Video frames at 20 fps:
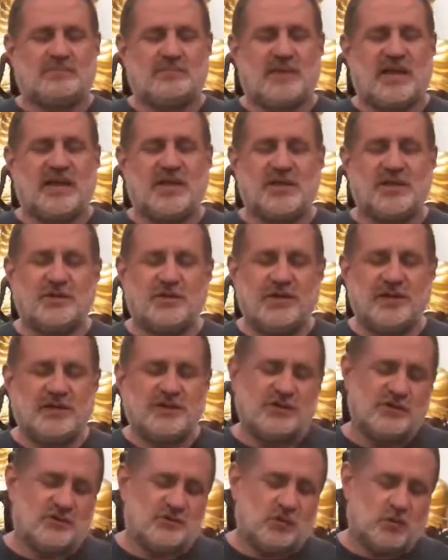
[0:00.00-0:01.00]
And you can
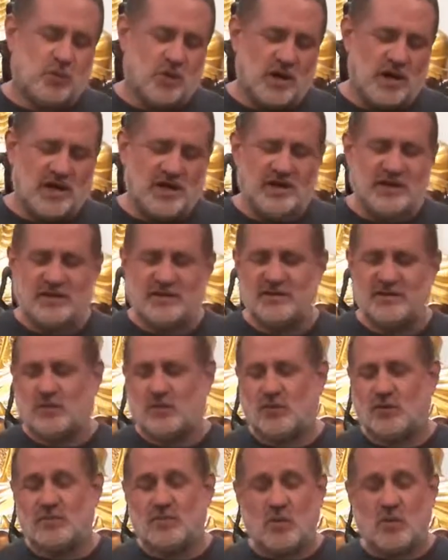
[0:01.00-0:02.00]
use one
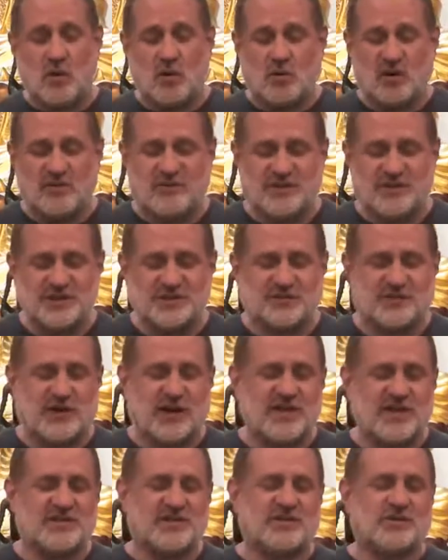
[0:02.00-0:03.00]
or more of these
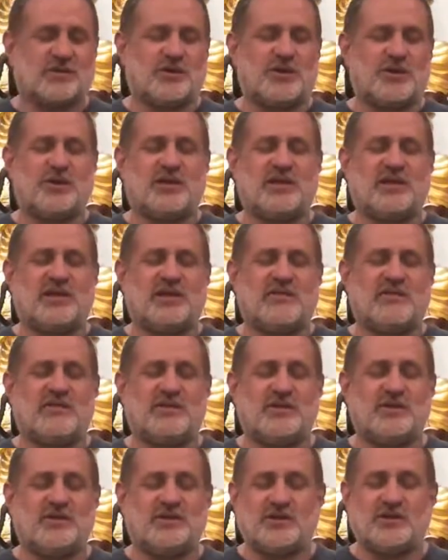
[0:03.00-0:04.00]
phrases, or you can even
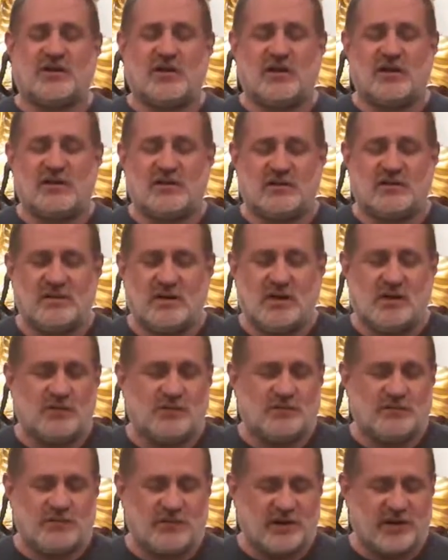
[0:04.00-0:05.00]
use your own
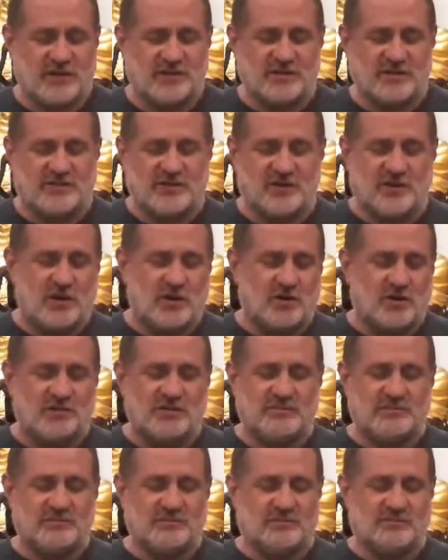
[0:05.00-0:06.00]
phrase of your
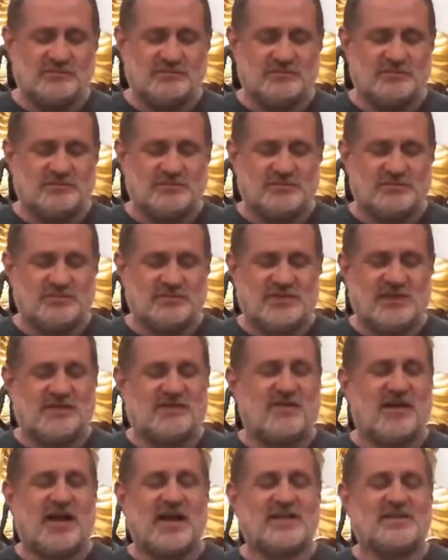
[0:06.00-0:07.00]
own
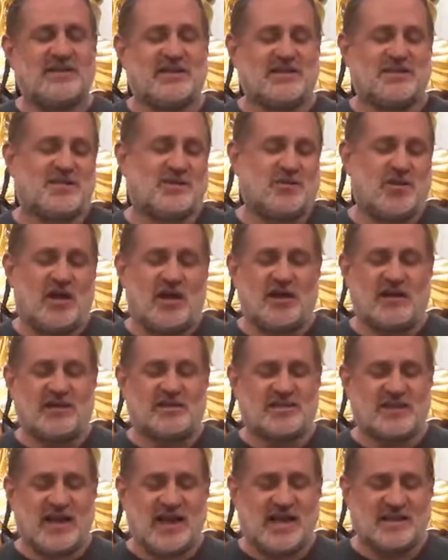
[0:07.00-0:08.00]
devising, so long as
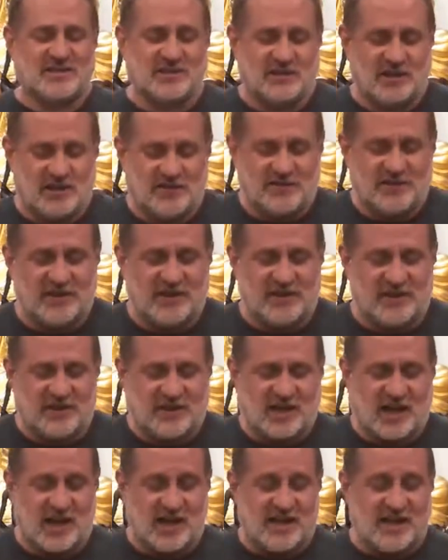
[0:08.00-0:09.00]
it has a loving and a
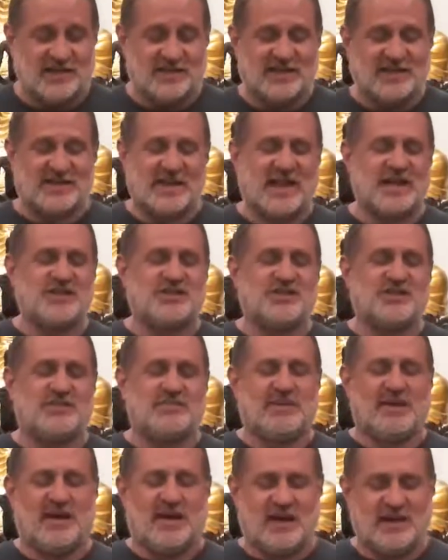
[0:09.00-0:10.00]
kind intention
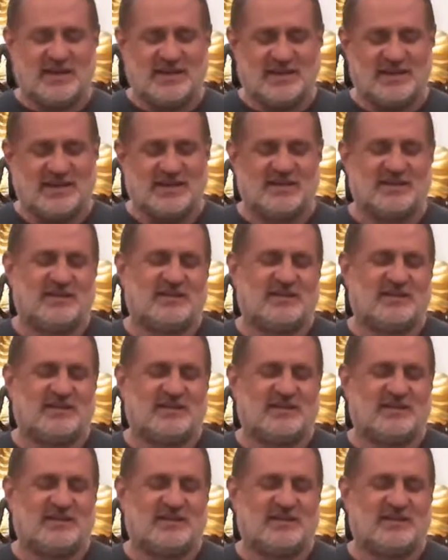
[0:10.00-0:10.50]
behind it.